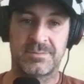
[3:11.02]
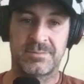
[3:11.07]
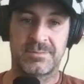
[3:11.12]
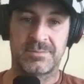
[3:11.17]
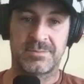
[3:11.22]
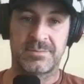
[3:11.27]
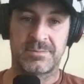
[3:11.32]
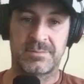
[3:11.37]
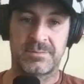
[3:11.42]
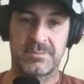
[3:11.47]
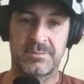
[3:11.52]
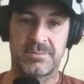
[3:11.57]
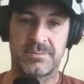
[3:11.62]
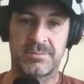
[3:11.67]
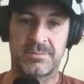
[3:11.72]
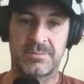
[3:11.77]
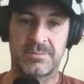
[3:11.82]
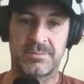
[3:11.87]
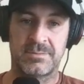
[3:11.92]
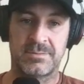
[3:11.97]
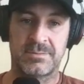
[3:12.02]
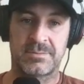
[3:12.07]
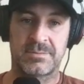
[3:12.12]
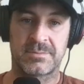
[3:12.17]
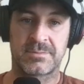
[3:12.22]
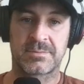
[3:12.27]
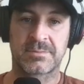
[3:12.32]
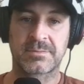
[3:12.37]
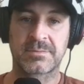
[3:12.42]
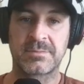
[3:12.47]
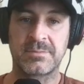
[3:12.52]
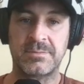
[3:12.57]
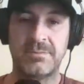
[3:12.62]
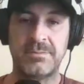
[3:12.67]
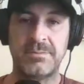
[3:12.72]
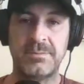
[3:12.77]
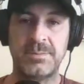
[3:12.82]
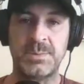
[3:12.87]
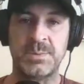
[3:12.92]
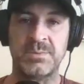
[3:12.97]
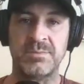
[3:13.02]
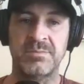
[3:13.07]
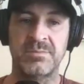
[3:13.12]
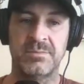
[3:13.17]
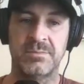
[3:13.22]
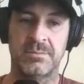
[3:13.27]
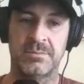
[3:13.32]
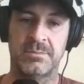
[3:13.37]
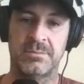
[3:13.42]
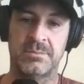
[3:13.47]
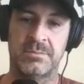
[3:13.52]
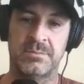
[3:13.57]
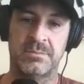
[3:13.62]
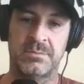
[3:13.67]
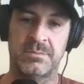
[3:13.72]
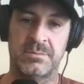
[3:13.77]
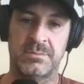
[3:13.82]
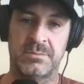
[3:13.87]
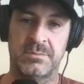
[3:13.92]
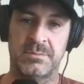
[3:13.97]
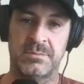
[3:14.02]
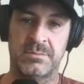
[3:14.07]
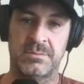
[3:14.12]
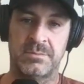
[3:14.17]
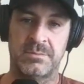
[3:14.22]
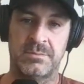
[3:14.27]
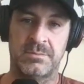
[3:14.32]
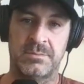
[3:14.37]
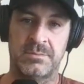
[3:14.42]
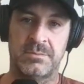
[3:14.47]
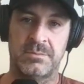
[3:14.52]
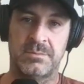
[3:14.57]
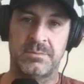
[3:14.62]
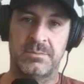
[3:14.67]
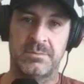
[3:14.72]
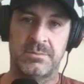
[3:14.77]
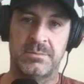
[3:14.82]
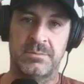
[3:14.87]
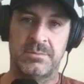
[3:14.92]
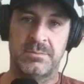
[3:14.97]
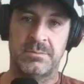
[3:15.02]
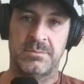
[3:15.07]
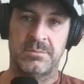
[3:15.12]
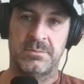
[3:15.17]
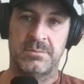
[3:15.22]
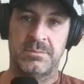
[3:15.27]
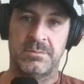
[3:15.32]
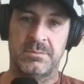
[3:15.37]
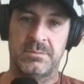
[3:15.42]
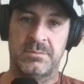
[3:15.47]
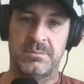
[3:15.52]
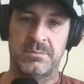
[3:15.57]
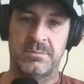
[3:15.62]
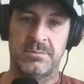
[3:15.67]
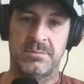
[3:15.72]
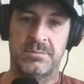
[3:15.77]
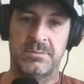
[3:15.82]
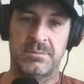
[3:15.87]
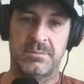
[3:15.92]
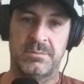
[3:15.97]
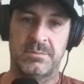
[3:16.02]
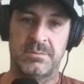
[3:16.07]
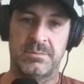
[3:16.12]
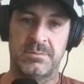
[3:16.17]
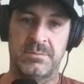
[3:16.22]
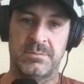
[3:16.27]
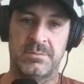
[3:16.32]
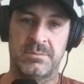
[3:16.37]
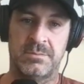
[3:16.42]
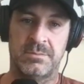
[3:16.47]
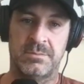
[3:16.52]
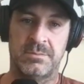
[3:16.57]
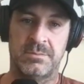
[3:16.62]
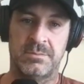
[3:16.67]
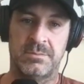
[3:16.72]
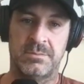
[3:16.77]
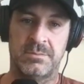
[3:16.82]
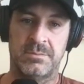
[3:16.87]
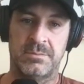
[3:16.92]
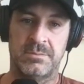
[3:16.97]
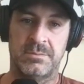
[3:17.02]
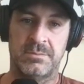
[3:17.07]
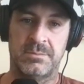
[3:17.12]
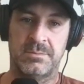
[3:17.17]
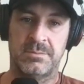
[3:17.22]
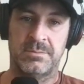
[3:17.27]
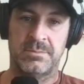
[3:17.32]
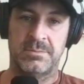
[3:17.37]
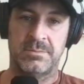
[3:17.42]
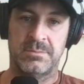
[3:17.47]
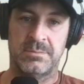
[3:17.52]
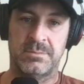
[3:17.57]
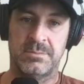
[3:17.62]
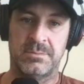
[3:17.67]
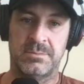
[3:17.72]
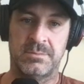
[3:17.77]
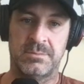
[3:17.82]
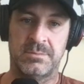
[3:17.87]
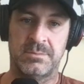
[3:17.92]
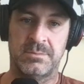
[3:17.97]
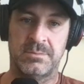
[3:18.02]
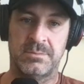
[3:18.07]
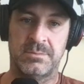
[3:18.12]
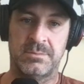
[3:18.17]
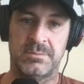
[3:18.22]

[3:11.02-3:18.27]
[no speech]